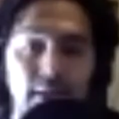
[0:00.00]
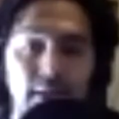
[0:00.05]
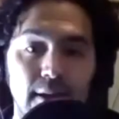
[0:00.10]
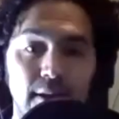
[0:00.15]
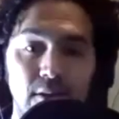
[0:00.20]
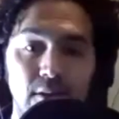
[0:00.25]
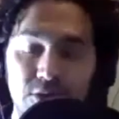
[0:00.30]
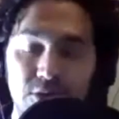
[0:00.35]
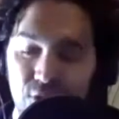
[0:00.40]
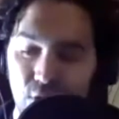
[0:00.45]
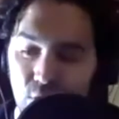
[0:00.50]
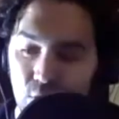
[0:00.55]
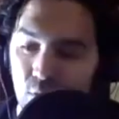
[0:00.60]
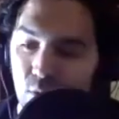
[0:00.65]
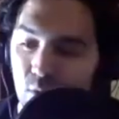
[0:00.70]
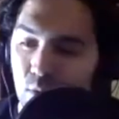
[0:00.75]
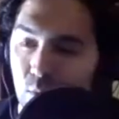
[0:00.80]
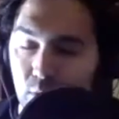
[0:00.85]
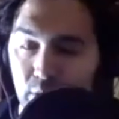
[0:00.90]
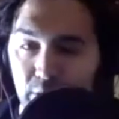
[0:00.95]
So, well,
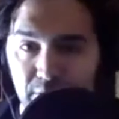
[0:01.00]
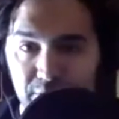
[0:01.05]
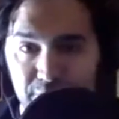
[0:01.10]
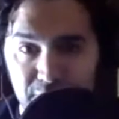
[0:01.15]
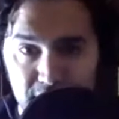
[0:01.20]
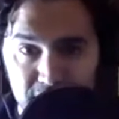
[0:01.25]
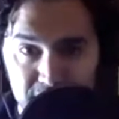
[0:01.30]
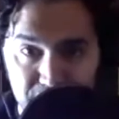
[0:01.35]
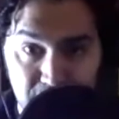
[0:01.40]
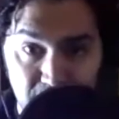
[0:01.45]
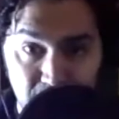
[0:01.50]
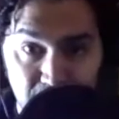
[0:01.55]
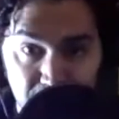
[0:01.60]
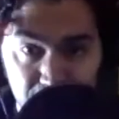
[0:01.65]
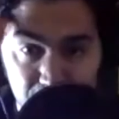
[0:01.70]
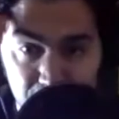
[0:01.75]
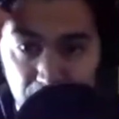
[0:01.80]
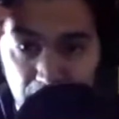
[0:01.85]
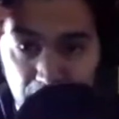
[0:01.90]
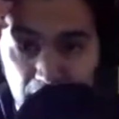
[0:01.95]
the first, the other
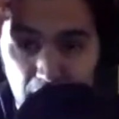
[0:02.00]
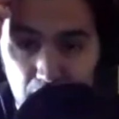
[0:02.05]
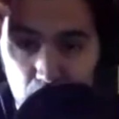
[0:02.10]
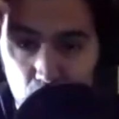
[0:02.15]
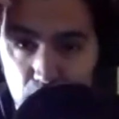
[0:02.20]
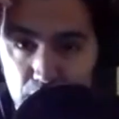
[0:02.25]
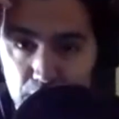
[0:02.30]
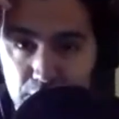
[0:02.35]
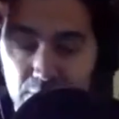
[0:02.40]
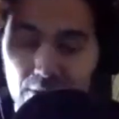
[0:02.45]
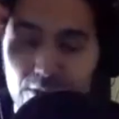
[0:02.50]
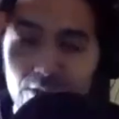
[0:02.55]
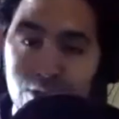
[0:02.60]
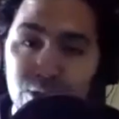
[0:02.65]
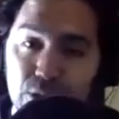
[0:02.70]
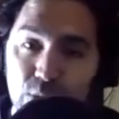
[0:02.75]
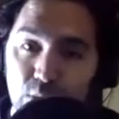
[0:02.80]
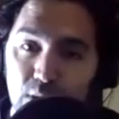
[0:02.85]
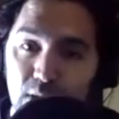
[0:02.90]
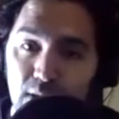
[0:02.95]
thing I wanted to,
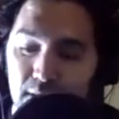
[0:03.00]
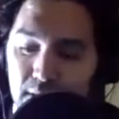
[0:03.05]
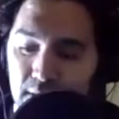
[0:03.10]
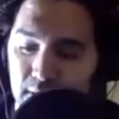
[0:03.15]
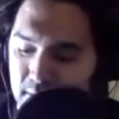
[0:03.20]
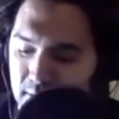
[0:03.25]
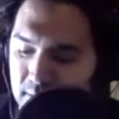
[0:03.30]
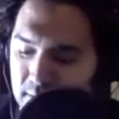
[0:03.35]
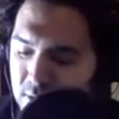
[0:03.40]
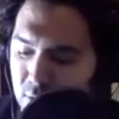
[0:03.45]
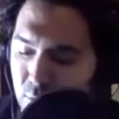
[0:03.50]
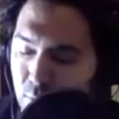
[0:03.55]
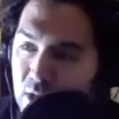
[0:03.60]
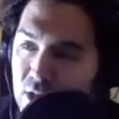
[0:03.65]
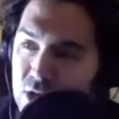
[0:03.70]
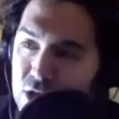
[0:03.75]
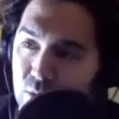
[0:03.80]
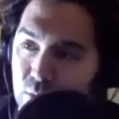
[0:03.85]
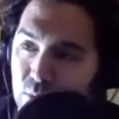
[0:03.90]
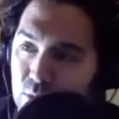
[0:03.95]
uh, to mention
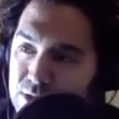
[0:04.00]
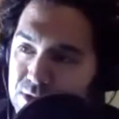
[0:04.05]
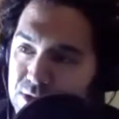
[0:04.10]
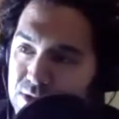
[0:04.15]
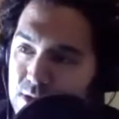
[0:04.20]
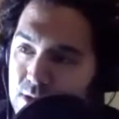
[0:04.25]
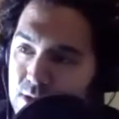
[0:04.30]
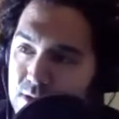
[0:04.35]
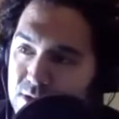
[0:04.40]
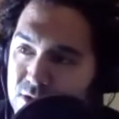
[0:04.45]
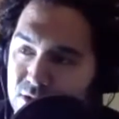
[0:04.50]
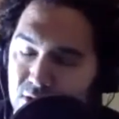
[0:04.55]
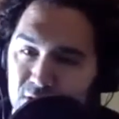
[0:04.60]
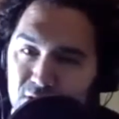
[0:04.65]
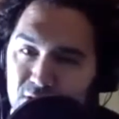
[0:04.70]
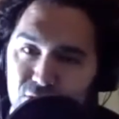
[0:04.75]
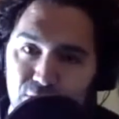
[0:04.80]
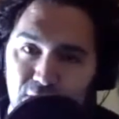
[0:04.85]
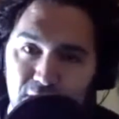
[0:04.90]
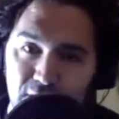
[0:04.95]
was Star
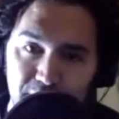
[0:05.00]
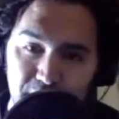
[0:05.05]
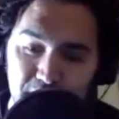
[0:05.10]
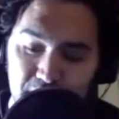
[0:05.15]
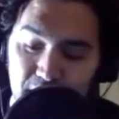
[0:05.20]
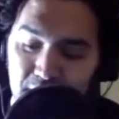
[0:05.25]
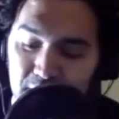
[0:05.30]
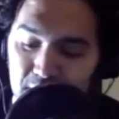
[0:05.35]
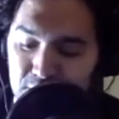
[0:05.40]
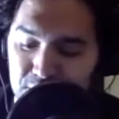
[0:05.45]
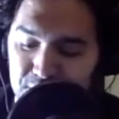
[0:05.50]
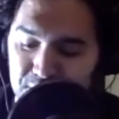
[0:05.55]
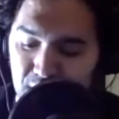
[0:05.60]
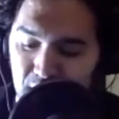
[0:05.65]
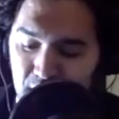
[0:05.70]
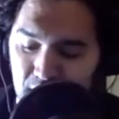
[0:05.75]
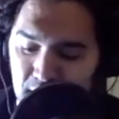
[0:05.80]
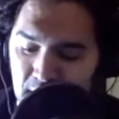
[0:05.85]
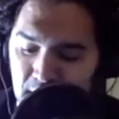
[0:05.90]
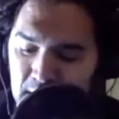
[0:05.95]
Trek, because, uh,
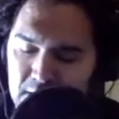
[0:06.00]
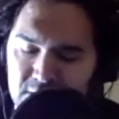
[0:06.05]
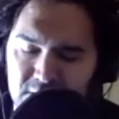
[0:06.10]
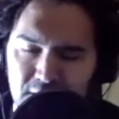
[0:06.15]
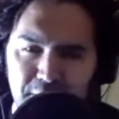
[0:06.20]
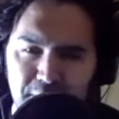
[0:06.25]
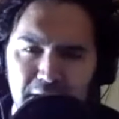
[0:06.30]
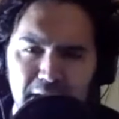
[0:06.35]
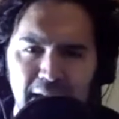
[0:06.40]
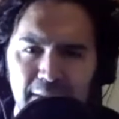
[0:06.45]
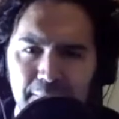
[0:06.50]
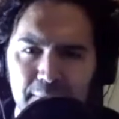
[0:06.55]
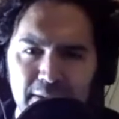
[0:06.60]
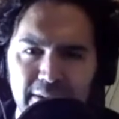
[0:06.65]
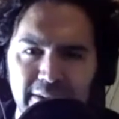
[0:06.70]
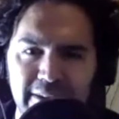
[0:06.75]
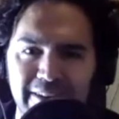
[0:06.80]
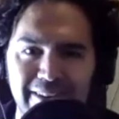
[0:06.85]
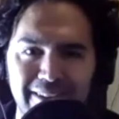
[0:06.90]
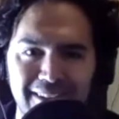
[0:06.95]
something yeah. happened
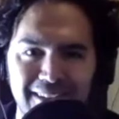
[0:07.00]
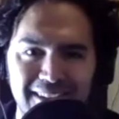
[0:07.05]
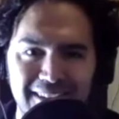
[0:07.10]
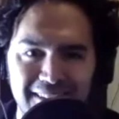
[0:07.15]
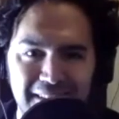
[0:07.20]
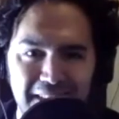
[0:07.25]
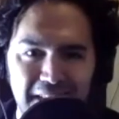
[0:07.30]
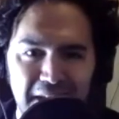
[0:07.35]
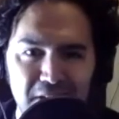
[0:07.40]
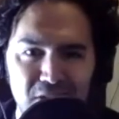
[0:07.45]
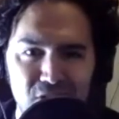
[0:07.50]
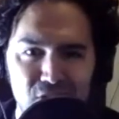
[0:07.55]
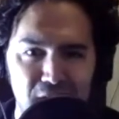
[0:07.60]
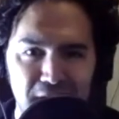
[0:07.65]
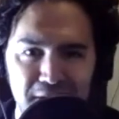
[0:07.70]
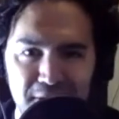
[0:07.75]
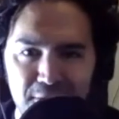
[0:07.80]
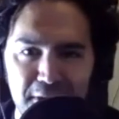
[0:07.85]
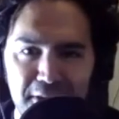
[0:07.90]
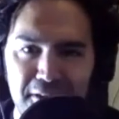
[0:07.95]
in like
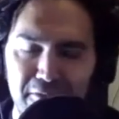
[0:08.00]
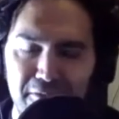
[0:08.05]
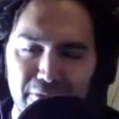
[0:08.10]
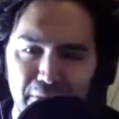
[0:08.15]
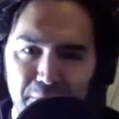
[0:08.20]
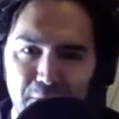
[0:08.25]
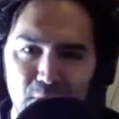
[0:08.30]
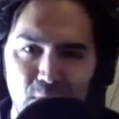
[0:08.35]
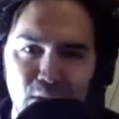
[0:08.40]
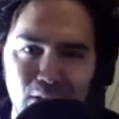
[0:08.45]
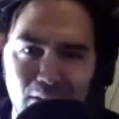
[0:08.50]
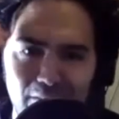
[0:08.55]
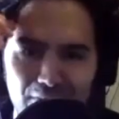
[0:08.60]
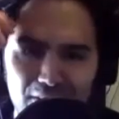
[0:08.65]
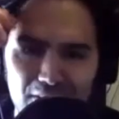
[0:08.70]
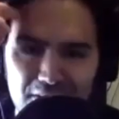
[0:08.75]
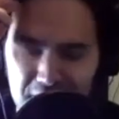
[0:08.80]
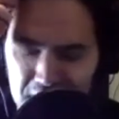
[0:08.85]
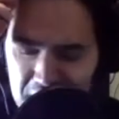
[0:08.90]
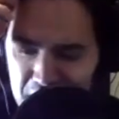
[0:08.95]
January or February of this
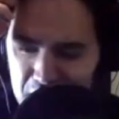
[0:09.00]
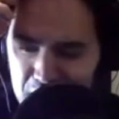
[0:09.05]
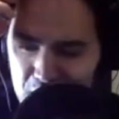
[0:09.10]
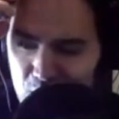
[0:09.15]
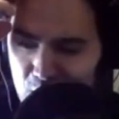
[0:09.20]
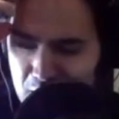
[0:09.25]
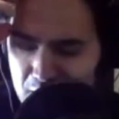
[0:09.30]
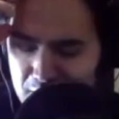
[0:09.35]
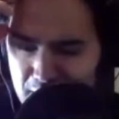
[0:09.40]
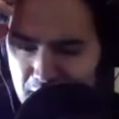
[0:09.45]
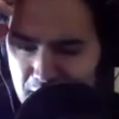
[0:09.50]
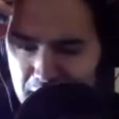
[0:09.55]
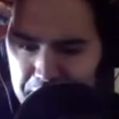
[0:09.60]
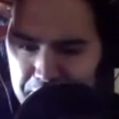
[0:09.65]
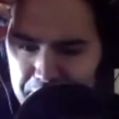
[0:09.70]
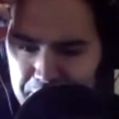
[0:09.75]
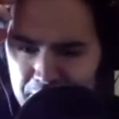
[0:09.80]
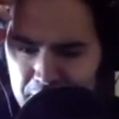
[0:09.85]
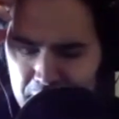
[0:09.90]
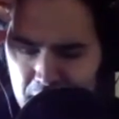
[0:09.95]
year where, um,
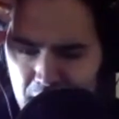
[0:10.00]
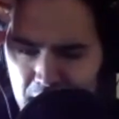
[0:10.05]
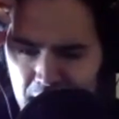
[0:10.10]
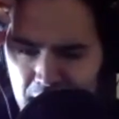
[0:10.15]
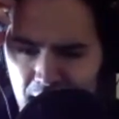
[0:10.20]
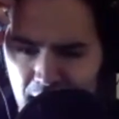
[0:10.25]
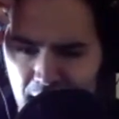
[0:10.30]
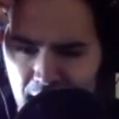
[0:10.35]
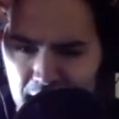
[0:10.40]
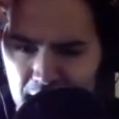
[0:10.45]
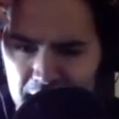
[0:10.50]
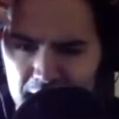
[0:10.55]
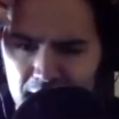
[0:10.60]
I,